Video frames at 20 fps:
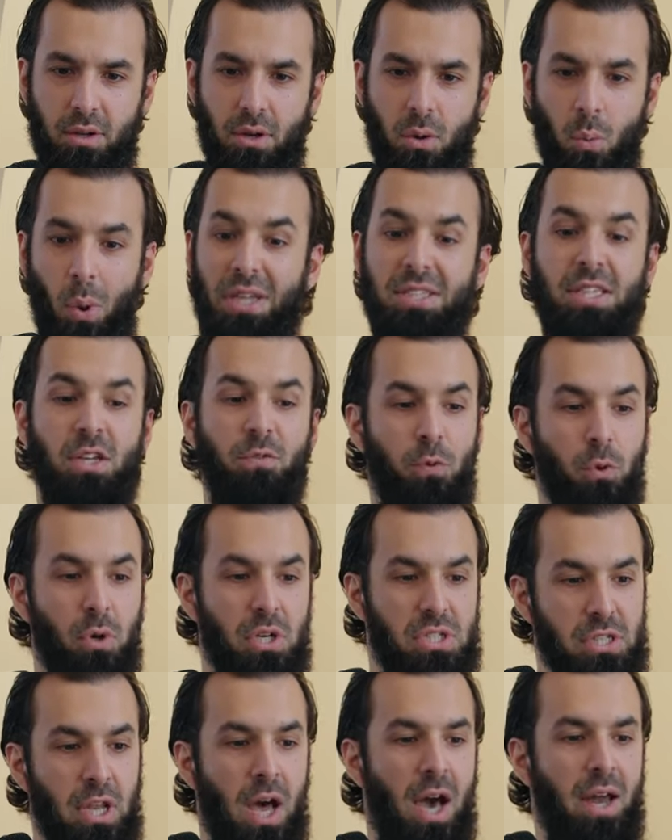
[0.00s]
Wasting food
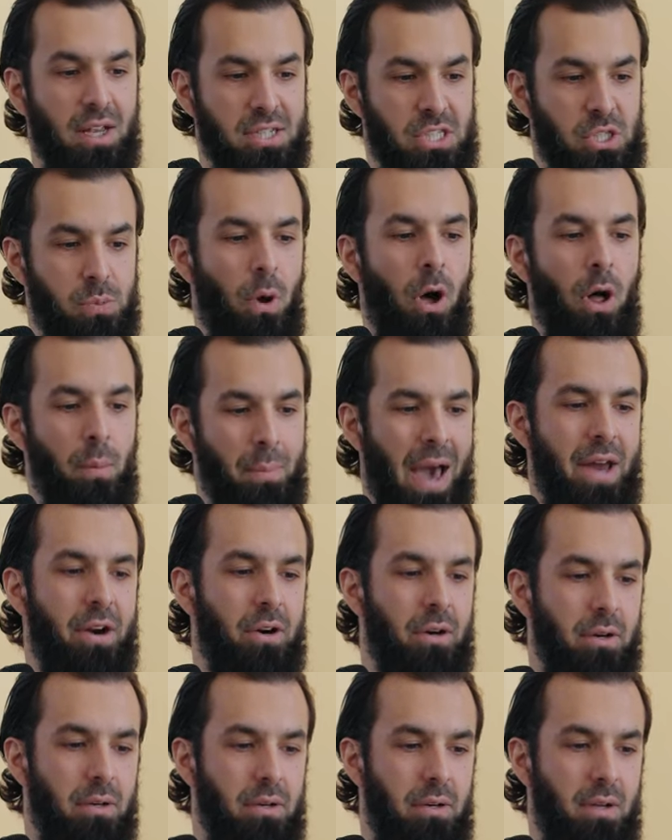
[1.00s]
is not a small
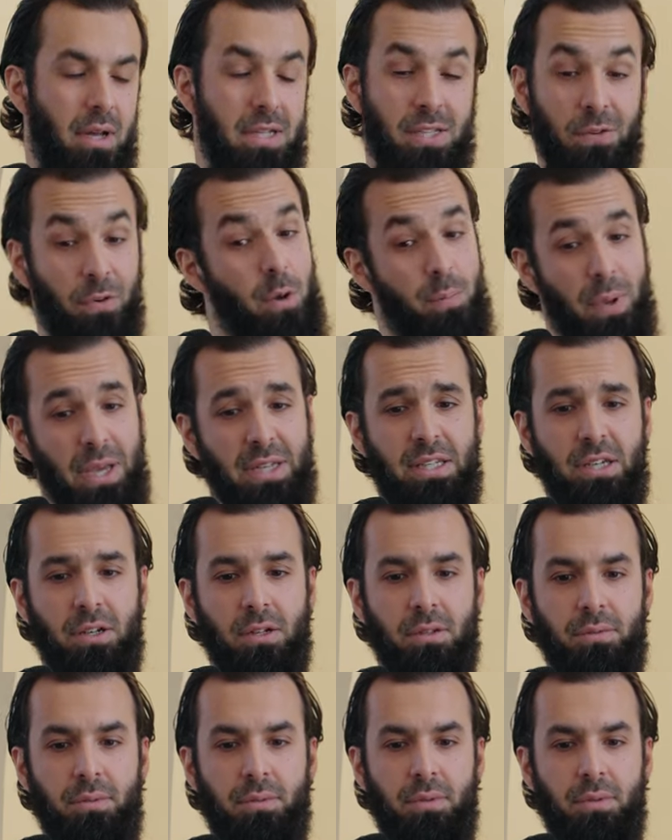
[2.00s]
matter, it's a very big deal.